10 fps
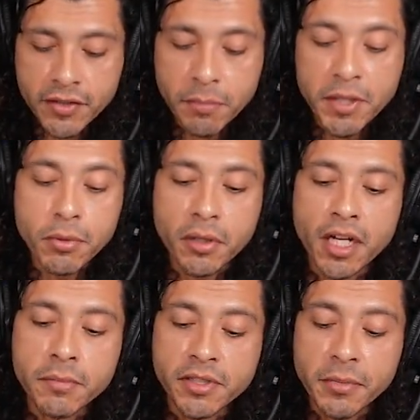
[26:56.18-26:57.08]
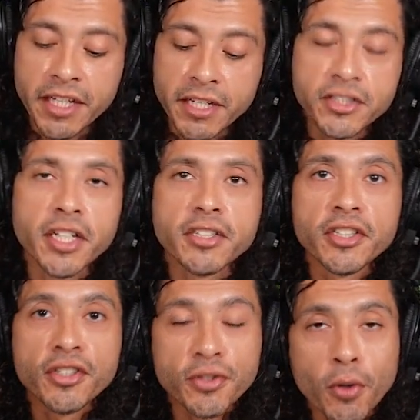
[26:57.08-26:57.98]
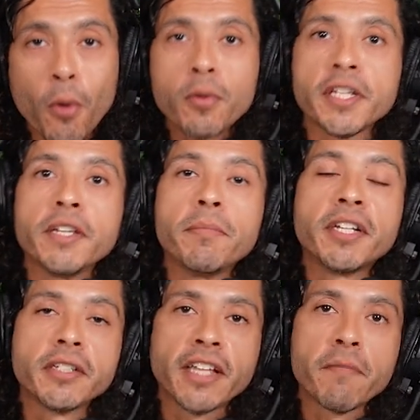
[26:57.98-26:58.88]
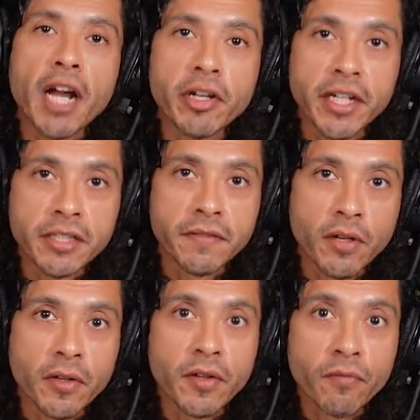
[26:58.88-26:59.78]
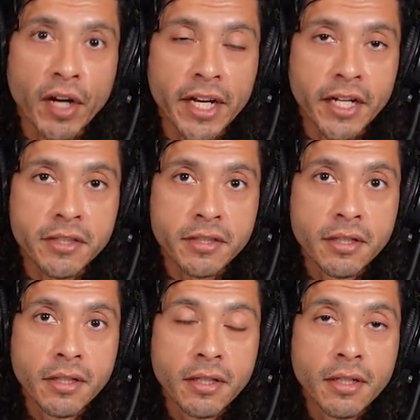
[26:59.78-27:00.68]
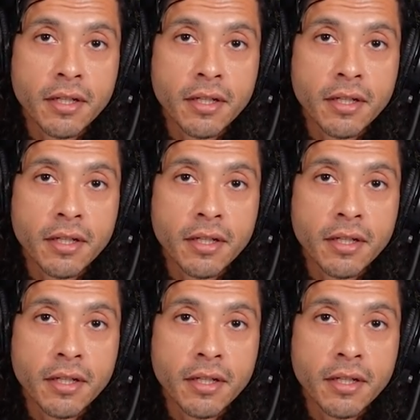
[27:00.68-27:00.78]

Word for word: I have some people who come to me, get adjusted solely because they have migraines and for headaches.